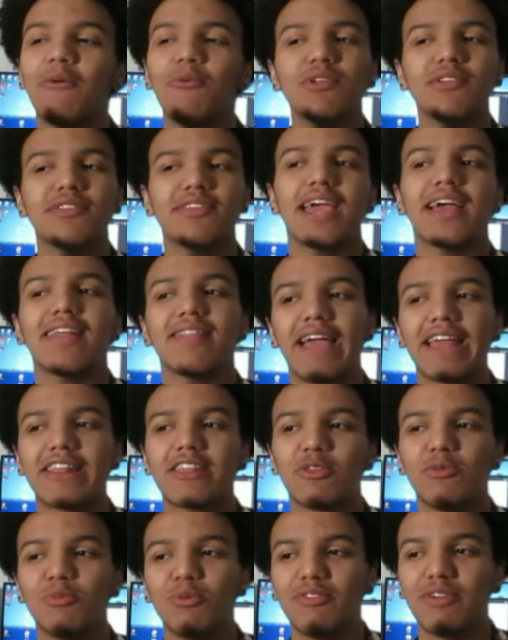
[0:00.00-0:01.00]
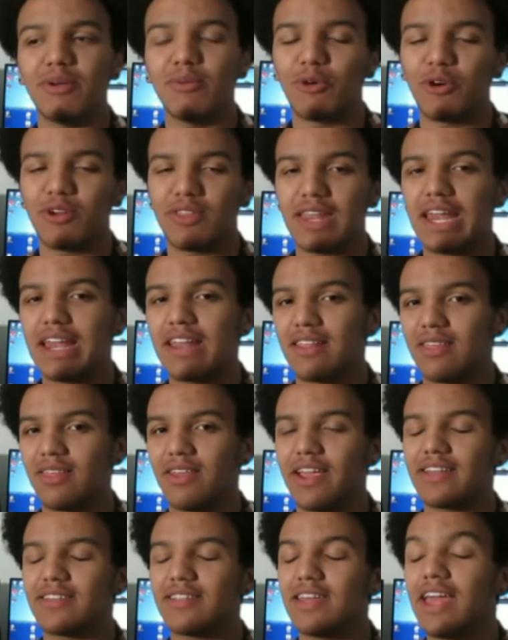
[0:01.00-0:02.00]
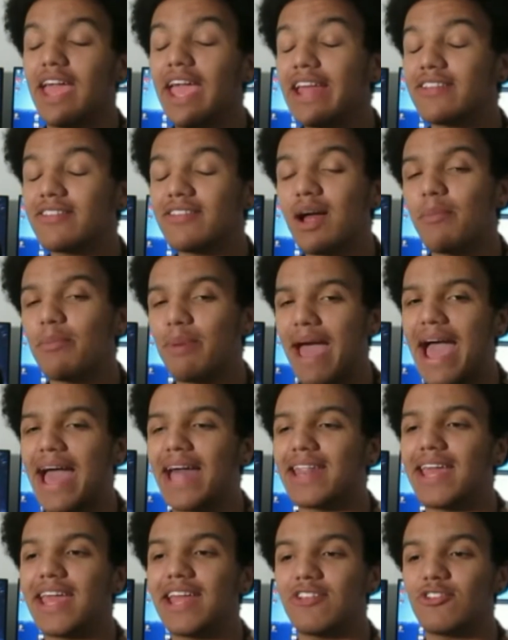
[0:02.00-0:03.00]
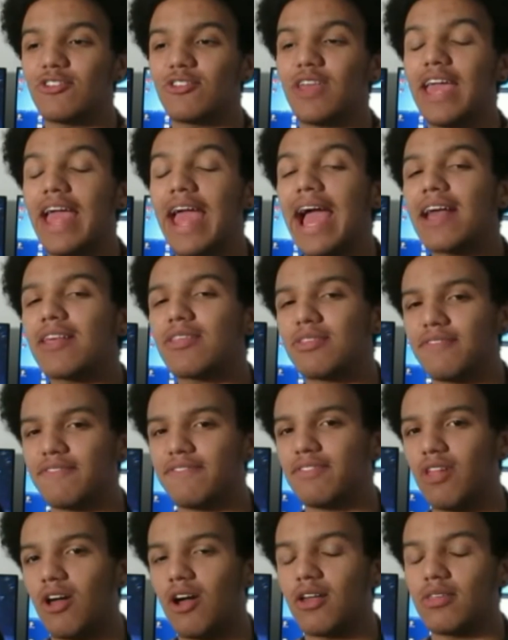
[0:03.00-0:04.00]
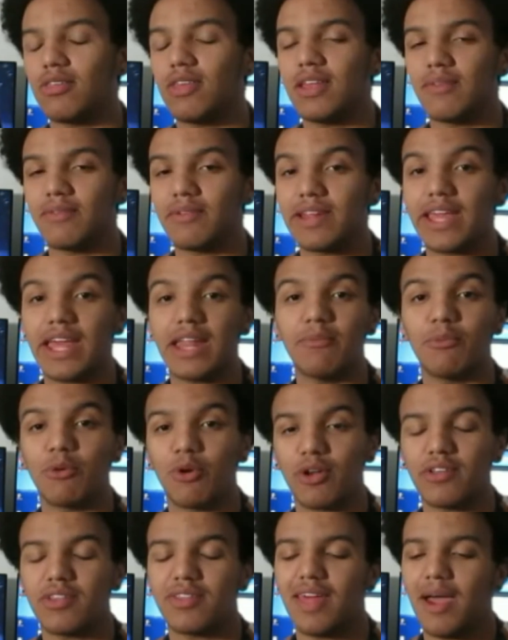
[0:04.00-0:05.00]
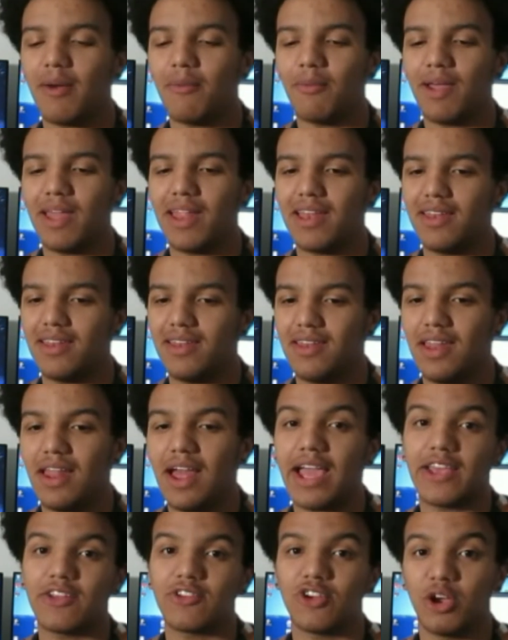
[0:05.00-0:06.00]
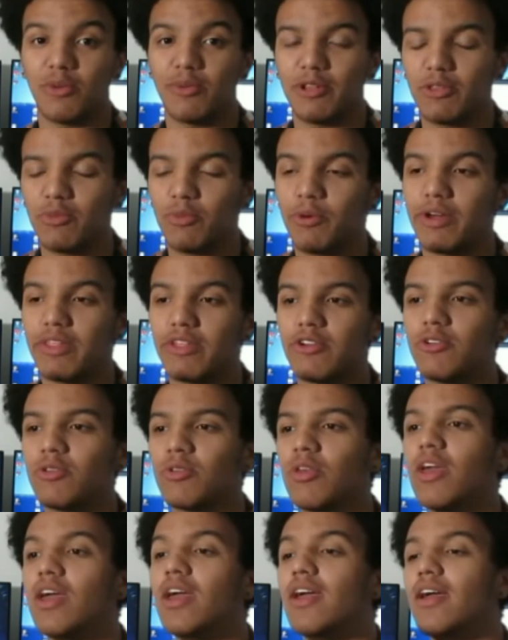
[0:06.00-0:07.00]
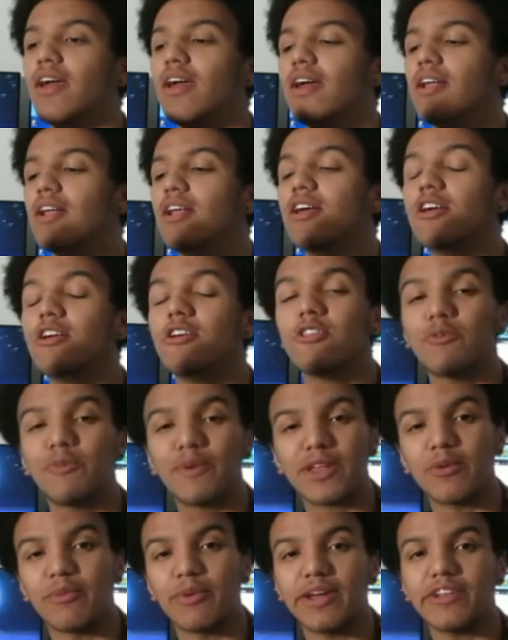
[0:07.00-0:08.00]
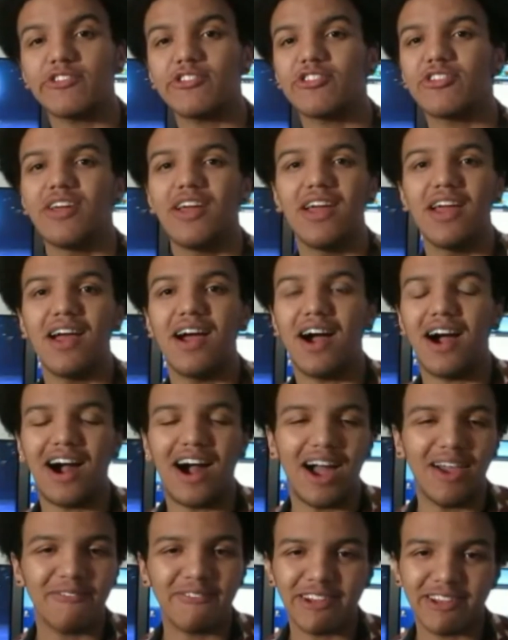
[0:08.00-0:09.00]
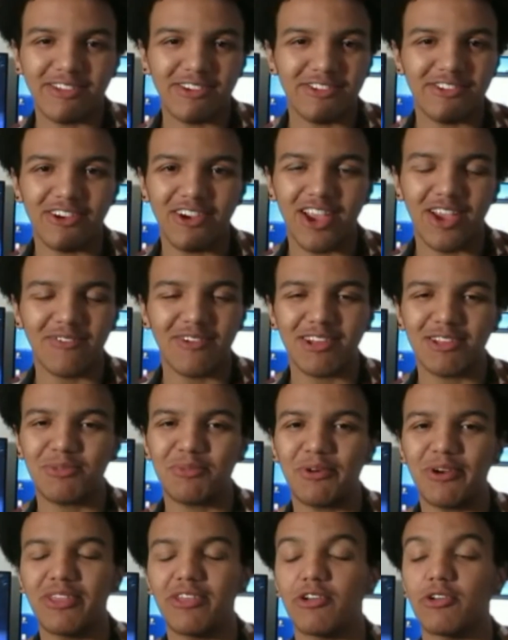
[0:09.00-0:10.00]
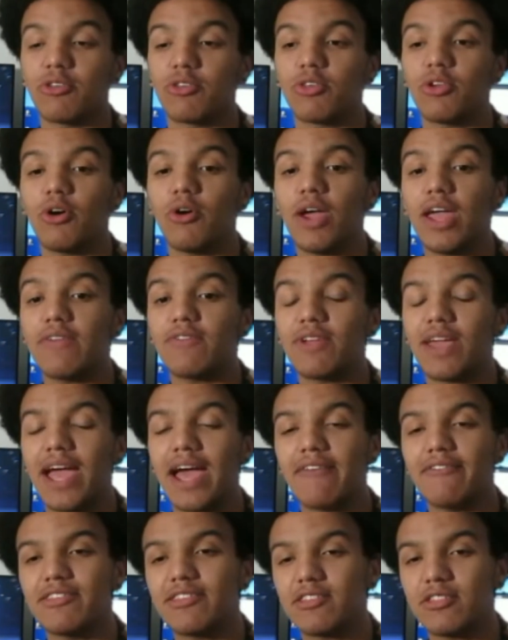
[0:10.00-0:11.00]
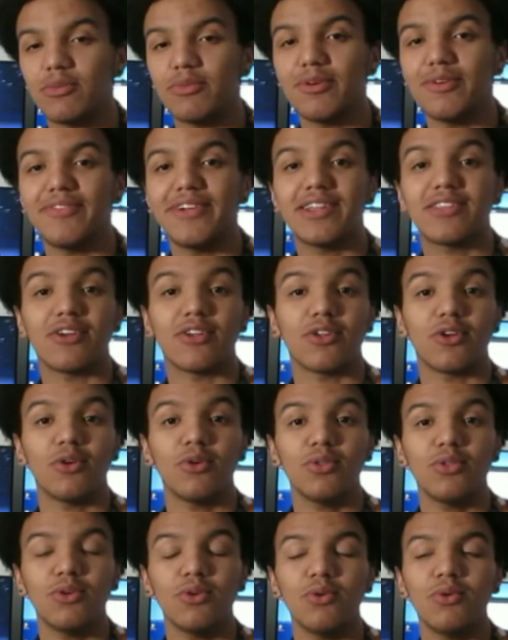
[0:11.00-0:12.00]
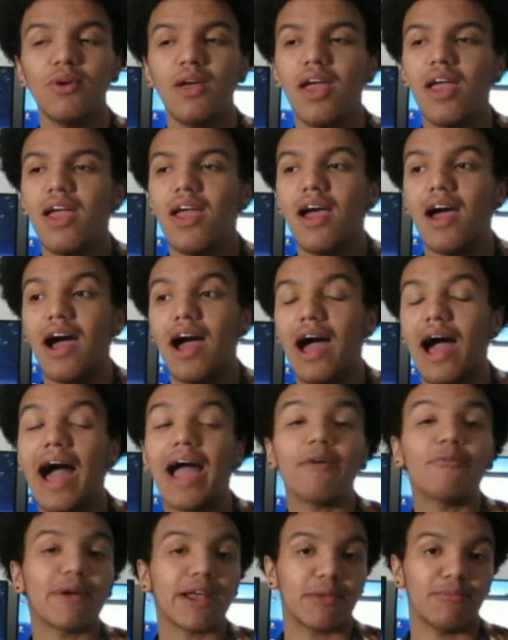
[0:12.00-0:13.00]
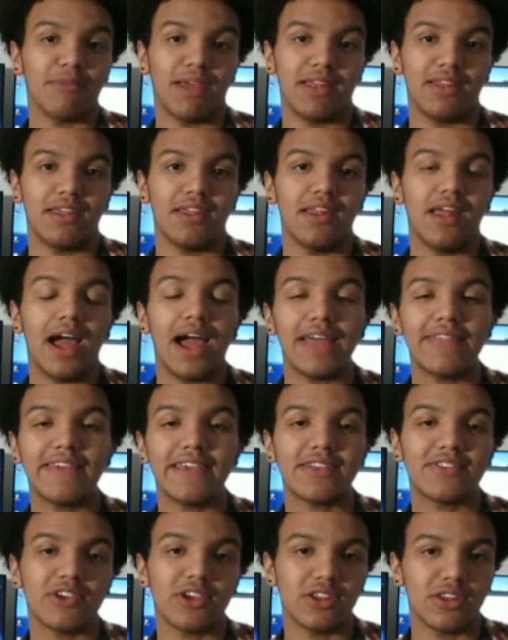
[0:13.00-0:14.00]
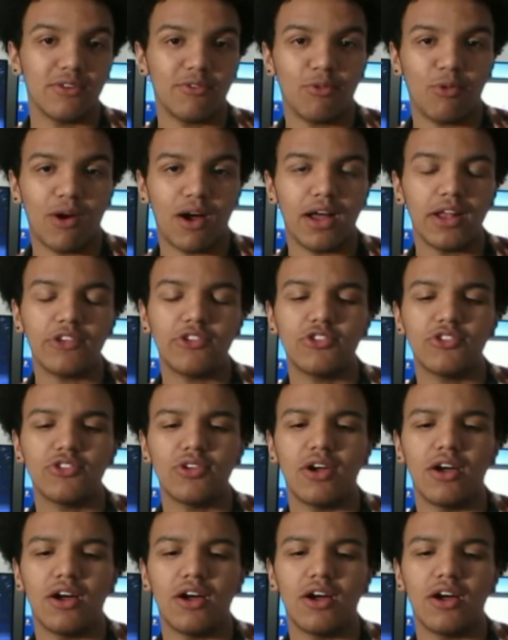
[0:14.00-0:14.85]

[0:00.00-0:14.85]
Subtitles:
would say I like this movie more than I disliked it. It's not bad. It has some flaws, and I'm gonna get more into that when I can talk about spoilers. Speaking of which, I'm gonna start talking about spoilers. So if you haven't seen the movie, it's on Hulu. I recommend it. I think it's a good enough watch.